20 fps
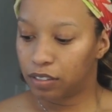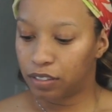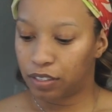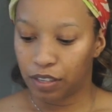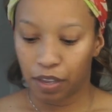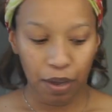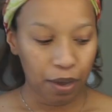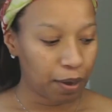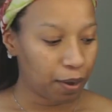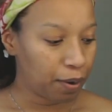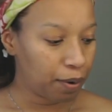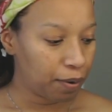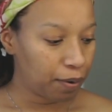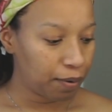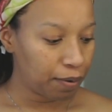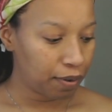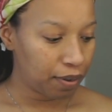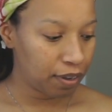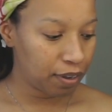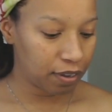
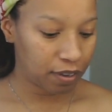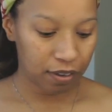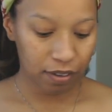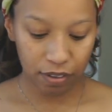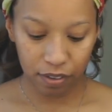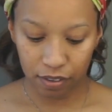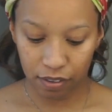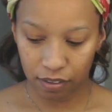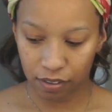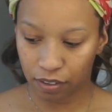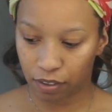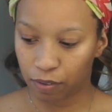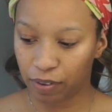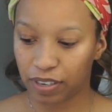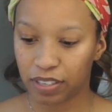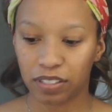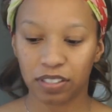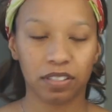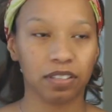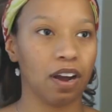So you
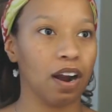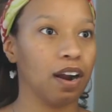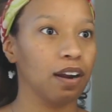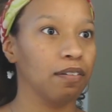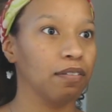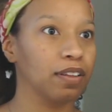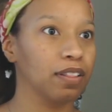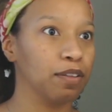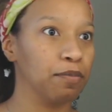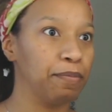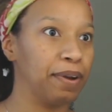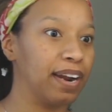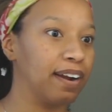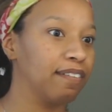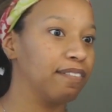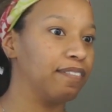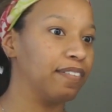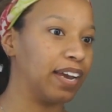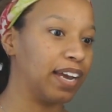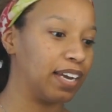want to start with a
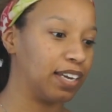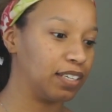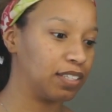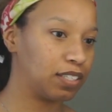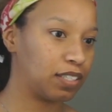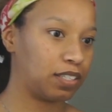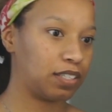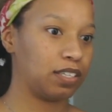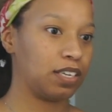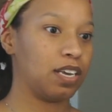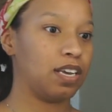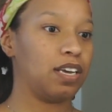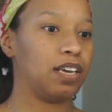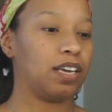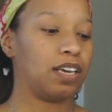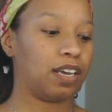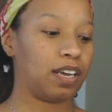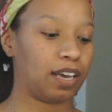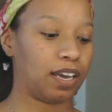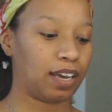bare face
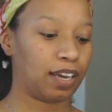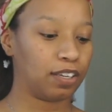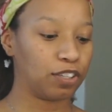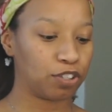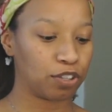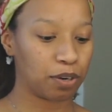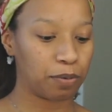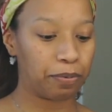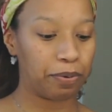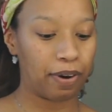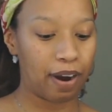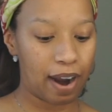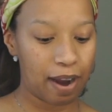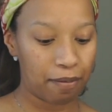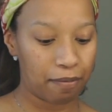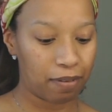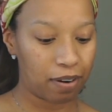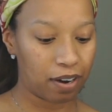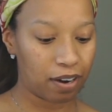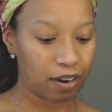and get your
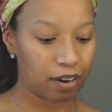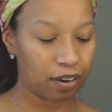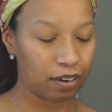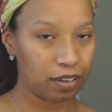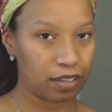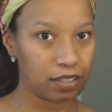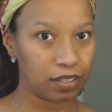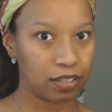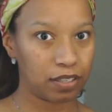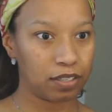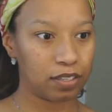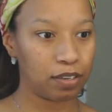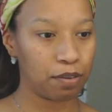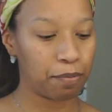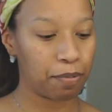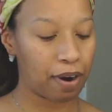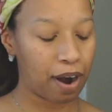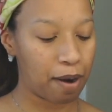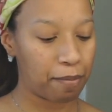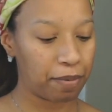primer. This is the
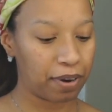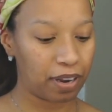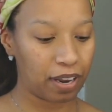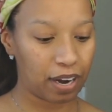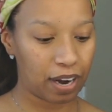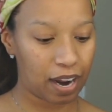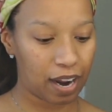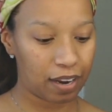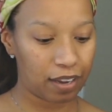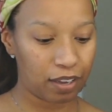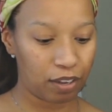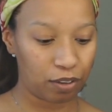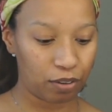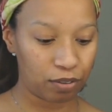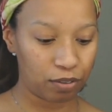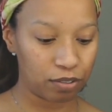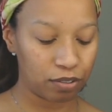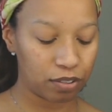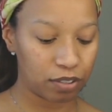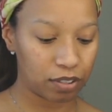primer that I
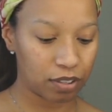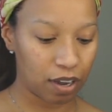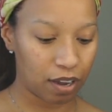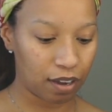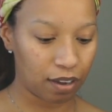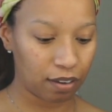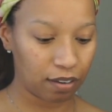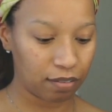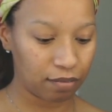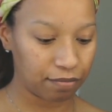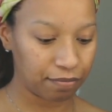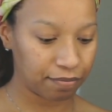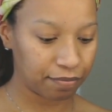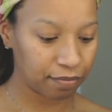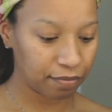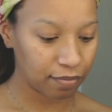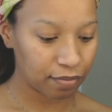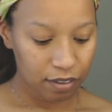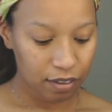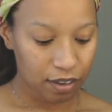use. Um,
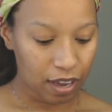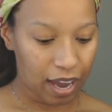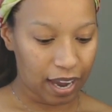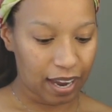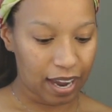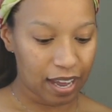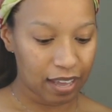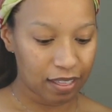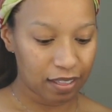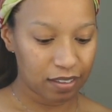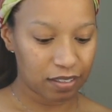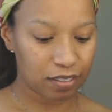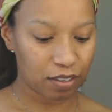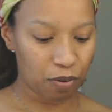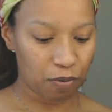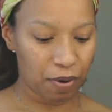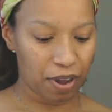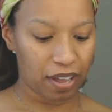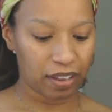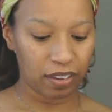I got this
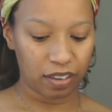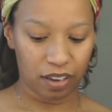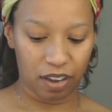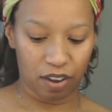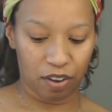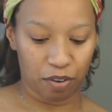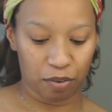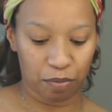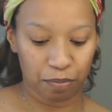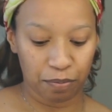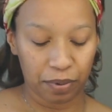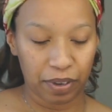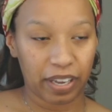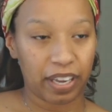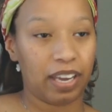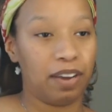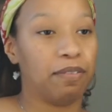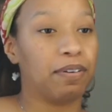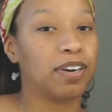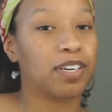a while ago, but
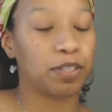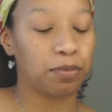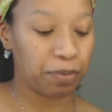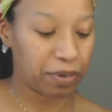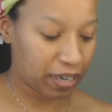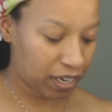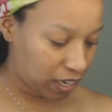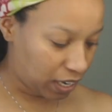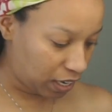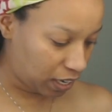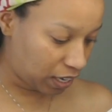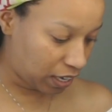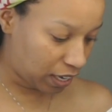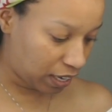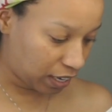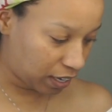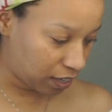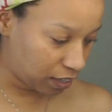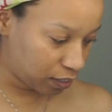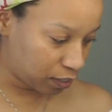it works pretty
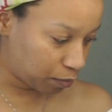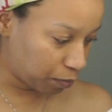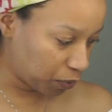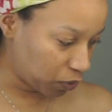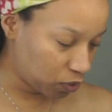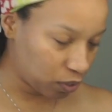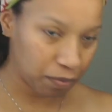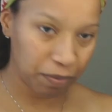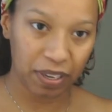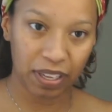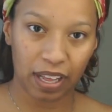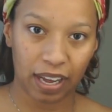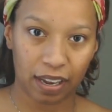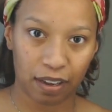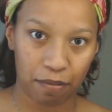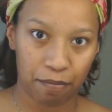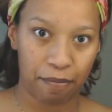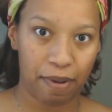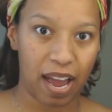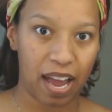good. It's supposed to be
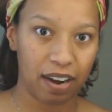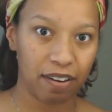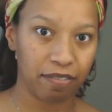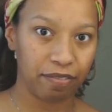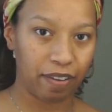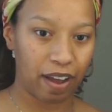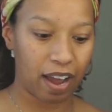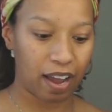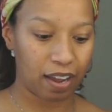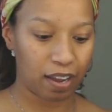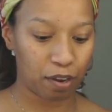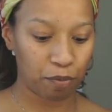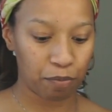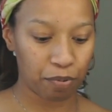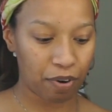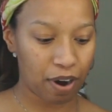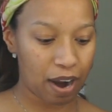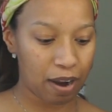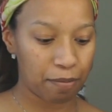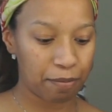like a mattifying
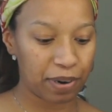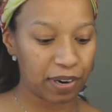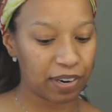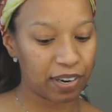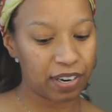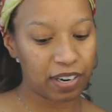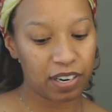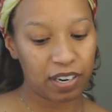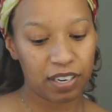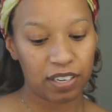primer.